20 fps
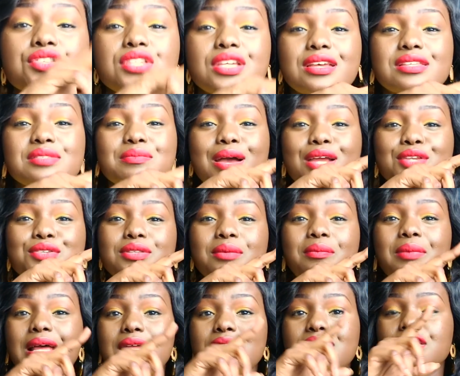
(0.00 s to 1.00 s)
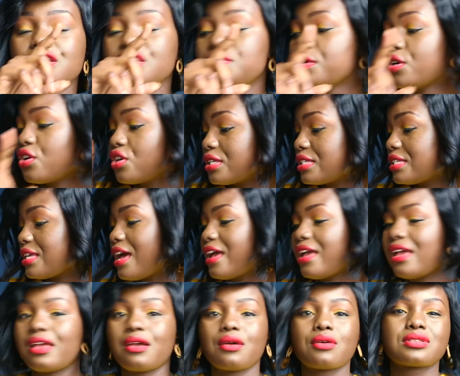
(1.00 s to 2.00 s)
will take us back to the plants just because
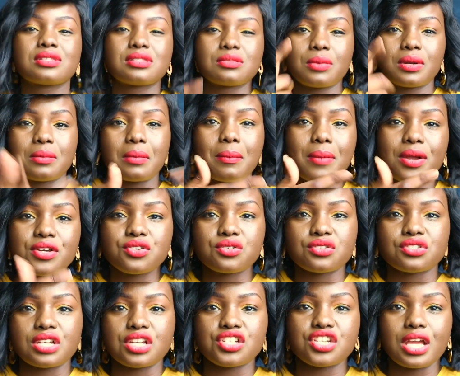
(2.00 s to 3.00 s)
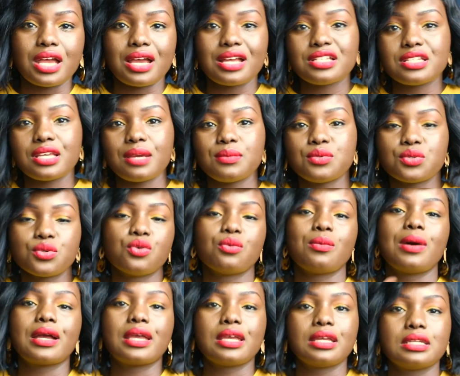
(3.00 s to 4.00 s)
i when my battery was charging i had time to go
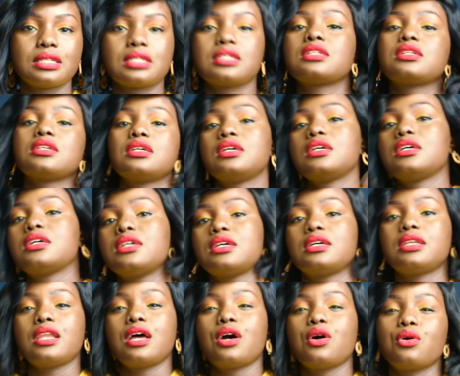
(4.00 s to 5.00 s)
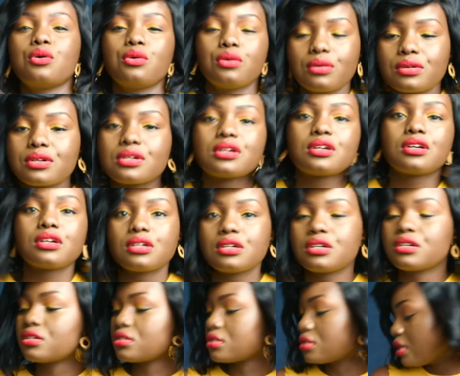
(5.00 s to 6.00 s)
back and now
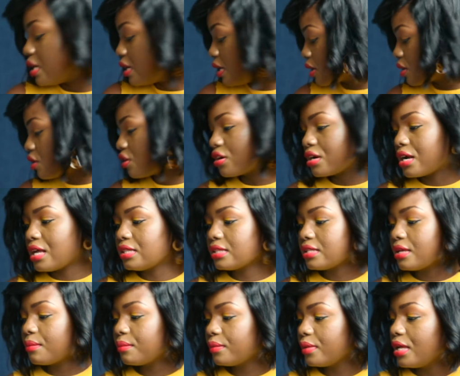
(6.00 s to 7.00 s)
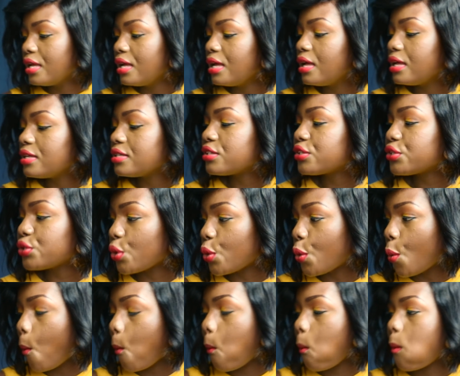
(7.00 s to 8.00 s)
uh, corral them
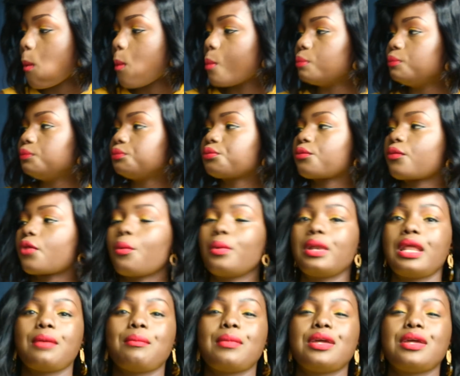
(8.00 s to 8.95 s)
so when i